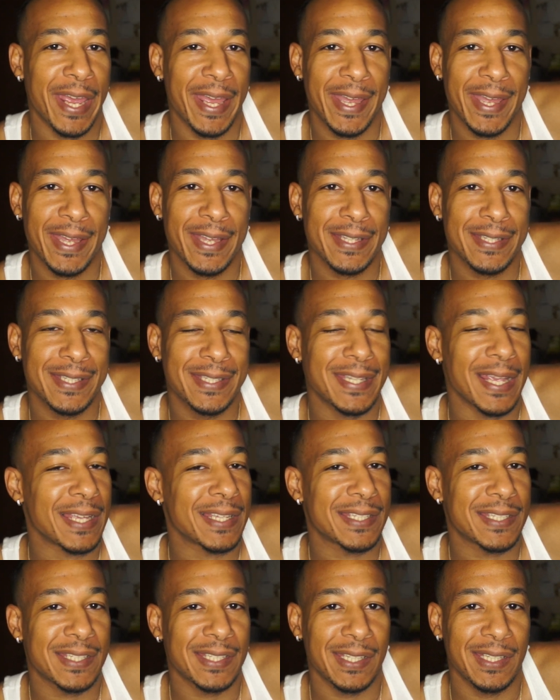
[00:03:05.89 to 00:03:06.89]
ass
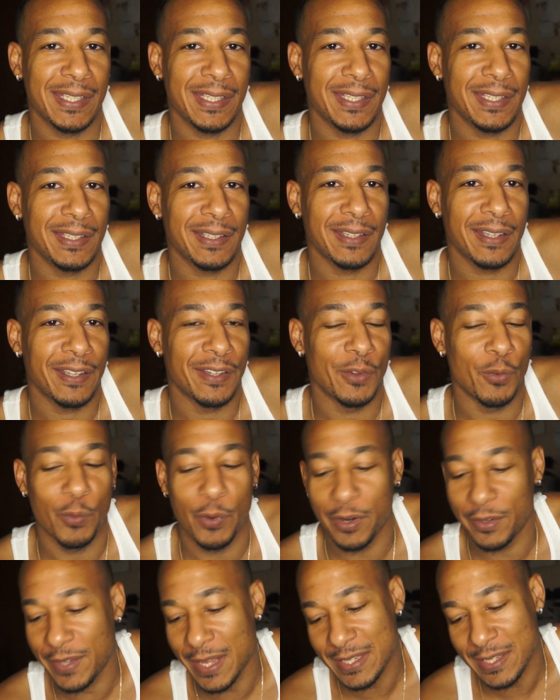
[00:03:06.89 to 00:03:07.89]
sex scene in the
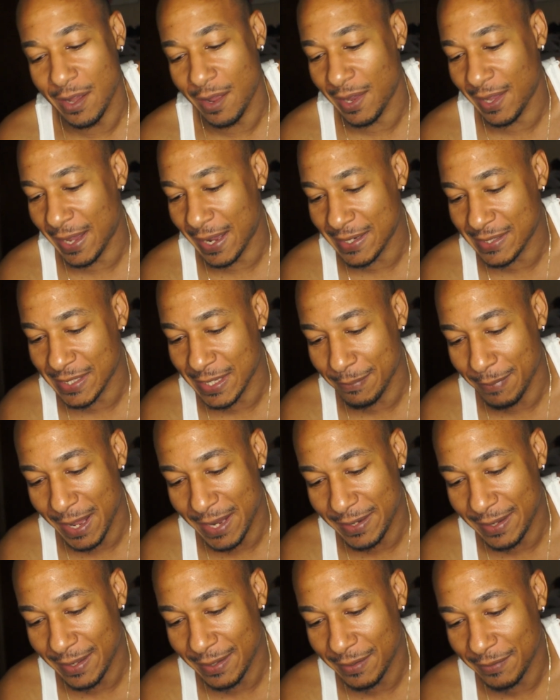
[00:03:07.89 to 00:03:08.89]
world. That's all I gotta say
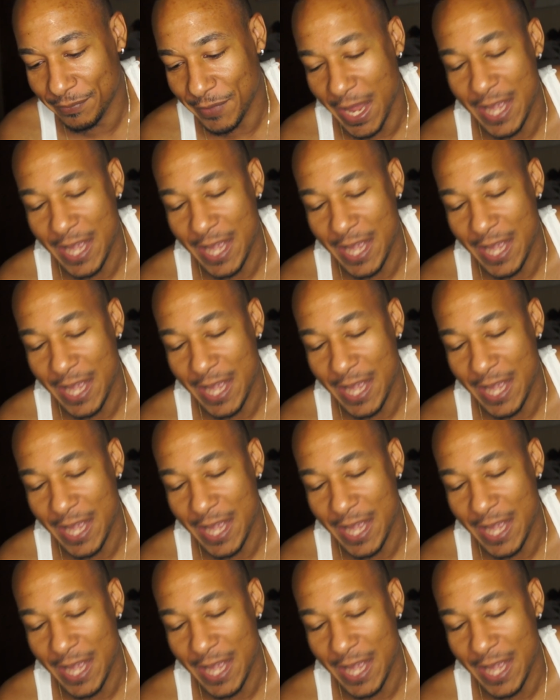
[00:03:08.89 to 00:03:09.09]
about that.